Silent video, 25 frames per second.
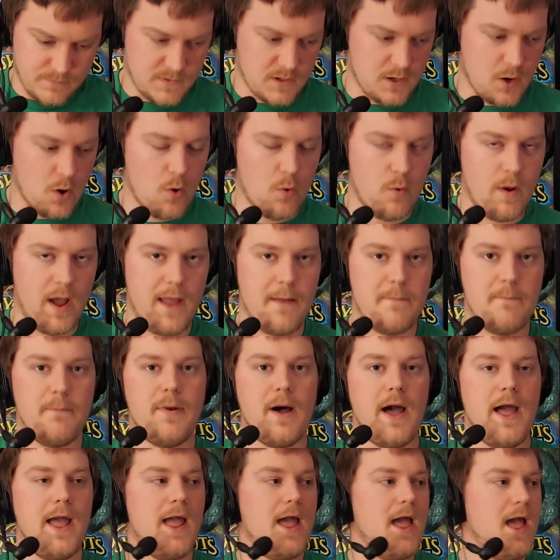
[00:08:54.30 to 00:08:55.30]
go away.
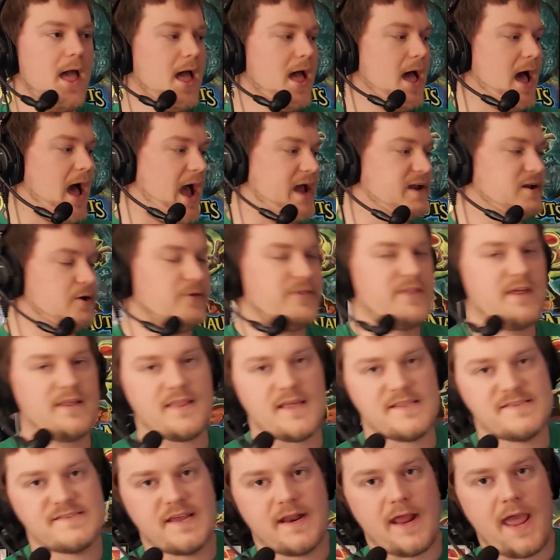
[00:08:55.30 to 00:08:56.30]
But I don't think
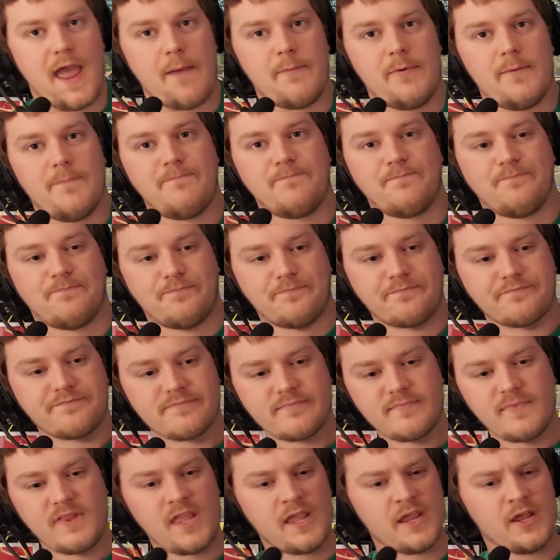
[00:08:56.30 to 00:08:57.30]
that's going to happen.
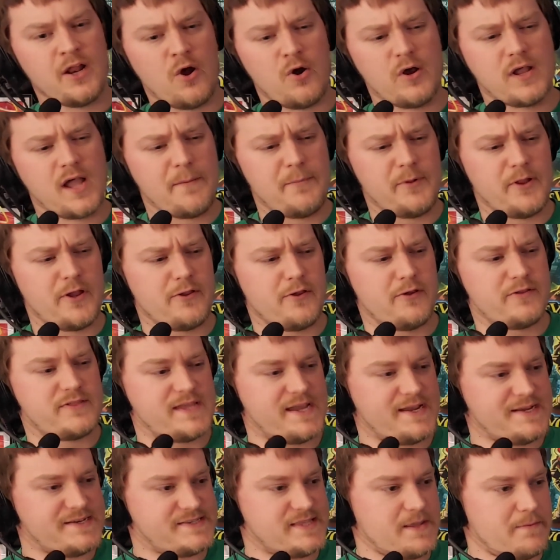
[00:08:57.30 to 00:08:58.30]
A couple other
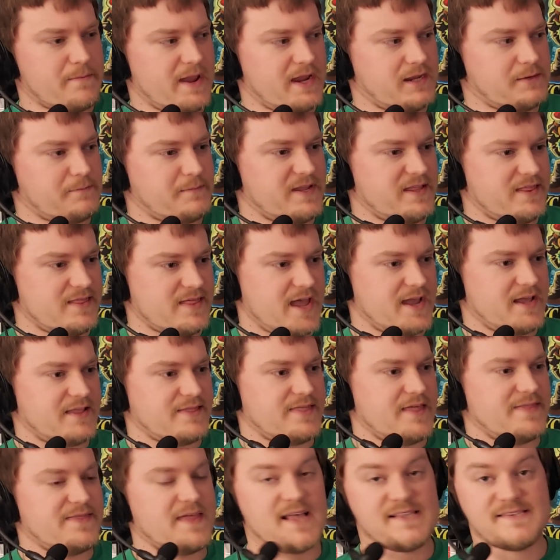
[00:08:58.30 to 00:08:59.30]
things that make me think
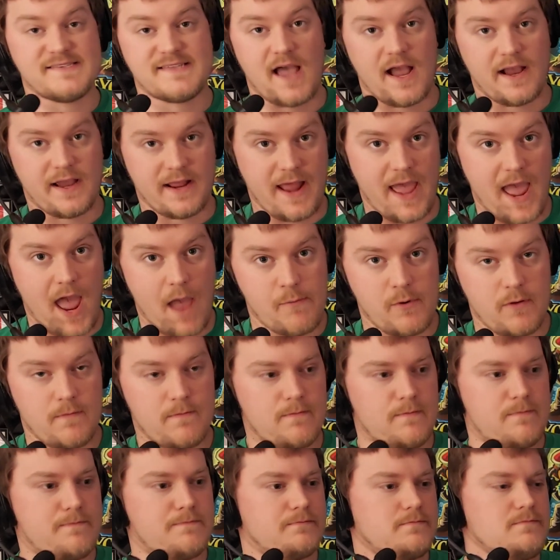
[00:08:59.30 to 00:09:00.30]
that that's not going to happen
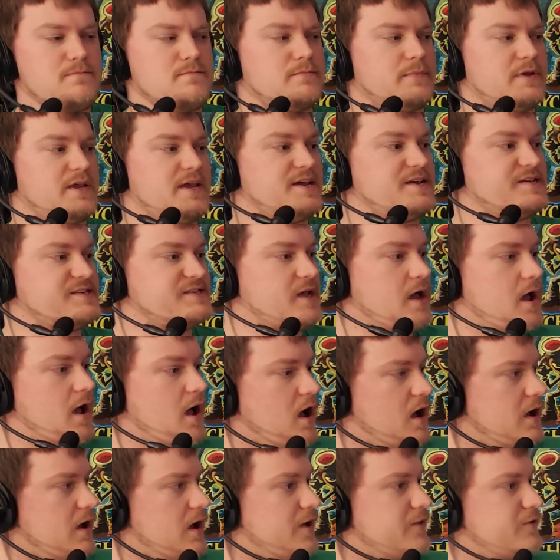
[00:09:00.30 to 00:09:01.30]
is
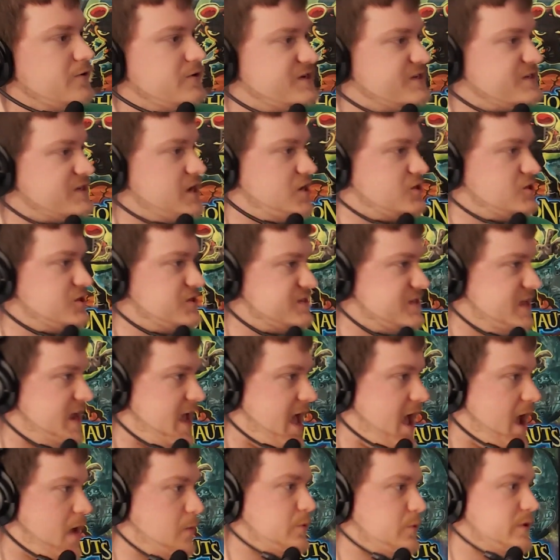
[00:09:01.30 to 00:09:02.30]
other discussions that
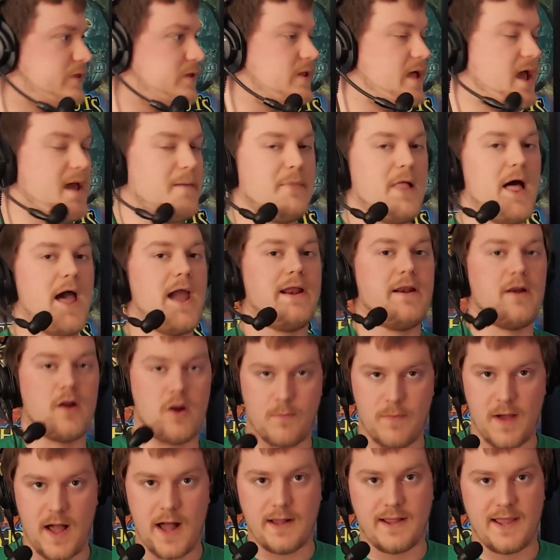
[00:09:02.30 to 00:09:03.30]
I had with Lamb Lion in
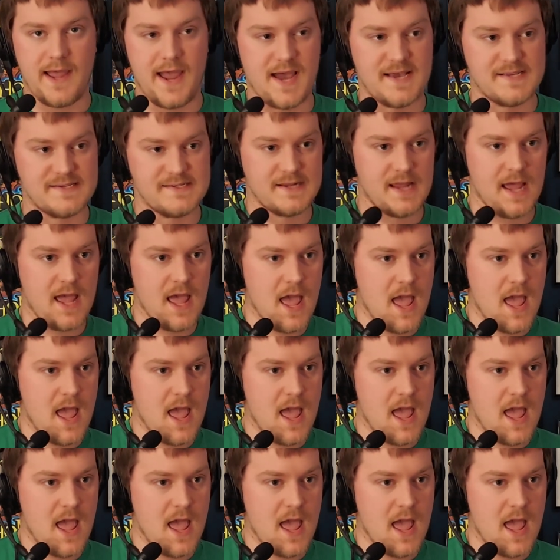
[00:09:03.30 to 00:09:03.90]
our podcast,